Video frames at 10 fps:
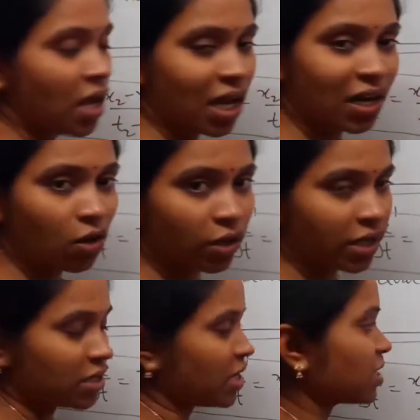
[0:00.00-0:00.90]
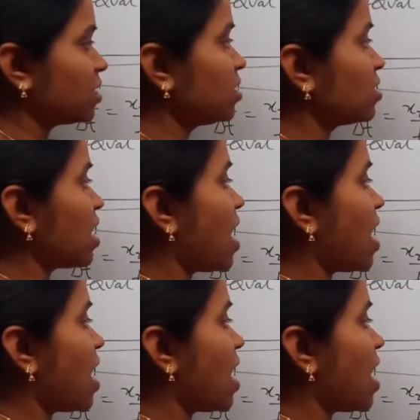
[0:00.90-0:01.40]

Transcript: along x-axis